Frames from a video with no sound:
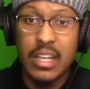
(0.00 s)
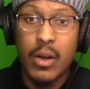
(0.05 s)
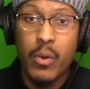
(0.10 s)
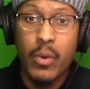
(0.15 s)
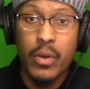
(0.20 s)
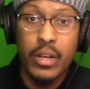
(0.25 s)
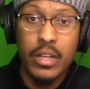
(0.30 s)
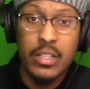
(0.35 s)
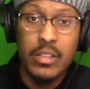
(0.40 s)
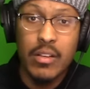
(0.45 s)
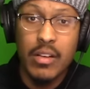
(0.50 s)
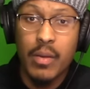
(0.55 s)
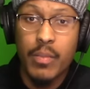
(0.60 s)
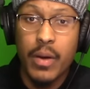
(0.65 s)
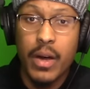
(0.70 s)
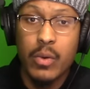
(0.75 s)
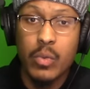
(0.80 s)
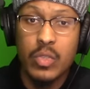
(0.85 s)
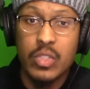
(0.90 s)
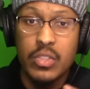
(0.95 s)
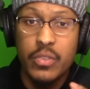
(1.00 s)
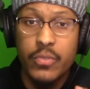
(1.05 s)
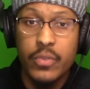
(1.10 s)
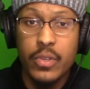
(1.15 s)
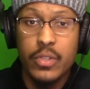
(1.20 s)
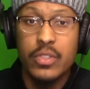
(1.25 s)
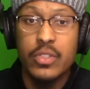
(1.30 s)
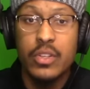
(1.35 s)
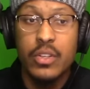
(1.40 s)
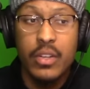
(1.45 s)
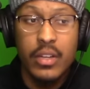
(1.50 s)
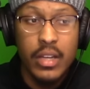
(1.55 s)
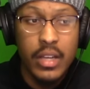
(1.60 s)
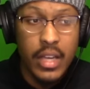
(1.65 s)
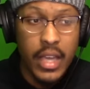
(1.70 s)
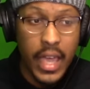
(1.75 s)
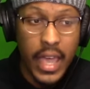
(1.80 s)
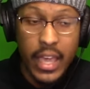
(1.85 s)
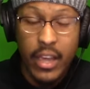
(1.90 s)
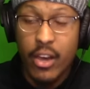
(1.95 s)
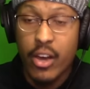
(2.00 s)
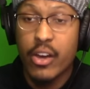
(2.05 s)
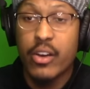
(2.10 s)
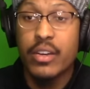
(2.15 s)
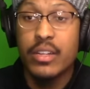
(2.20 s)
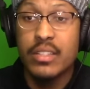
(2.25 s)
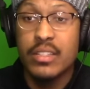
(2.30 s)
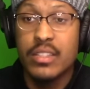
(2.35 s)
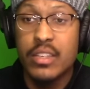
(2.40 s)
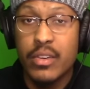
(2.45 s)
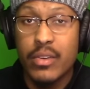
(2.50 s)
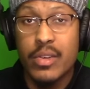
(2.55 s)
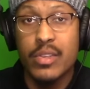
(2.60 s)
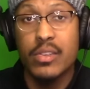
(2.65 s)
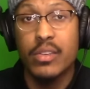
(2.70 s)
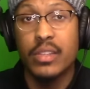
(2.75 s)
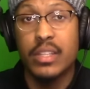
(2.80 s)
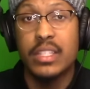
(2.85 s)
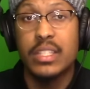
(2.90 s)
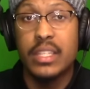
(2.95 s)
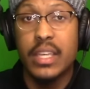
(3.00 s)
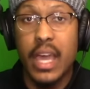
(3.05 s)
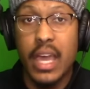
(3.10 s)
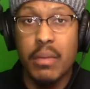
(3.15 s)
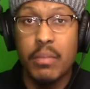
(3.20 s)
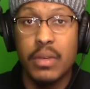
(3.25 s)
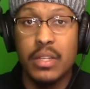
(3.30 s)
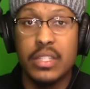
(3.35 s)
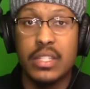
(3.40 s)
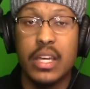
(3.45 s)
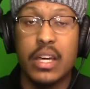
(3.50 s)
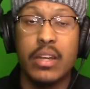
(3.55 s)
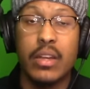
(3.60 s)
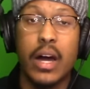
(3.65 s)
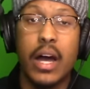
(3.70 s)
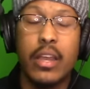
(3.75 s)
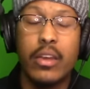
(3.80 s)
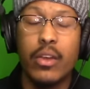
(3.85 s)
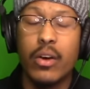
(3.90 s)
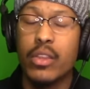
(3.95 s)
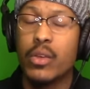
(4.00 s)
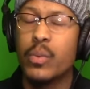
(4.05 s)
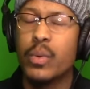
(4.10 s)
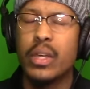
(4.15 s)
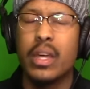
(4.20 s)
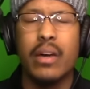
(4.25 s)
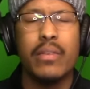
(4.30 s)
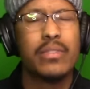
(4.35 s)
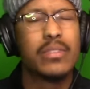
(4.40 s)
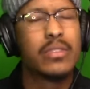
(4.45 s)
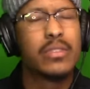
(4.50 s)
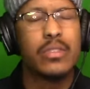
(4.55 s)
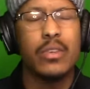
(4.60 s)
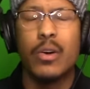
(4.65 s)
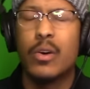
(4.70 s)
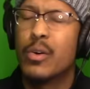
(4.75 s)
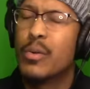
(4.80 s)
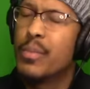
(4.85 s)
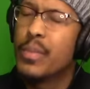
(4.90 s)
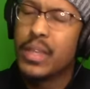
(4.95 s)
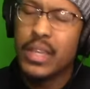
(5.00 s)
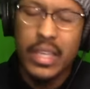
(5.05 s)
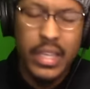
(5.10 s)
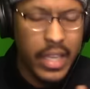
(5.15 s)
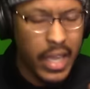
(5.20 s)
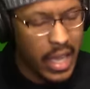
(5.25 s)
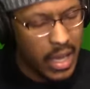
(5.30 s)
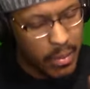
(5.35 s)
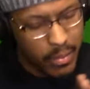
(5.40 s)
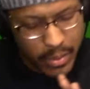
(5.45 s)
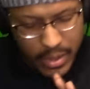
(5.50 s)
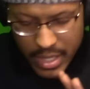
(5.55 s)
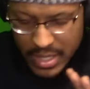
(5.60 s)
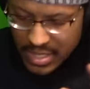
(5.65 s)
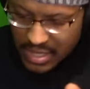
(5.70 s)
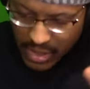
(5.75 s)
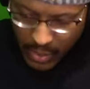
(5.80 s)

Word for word: thing I wanted to talk about was future and current series on this gaming channel. I know that we have so many gameplays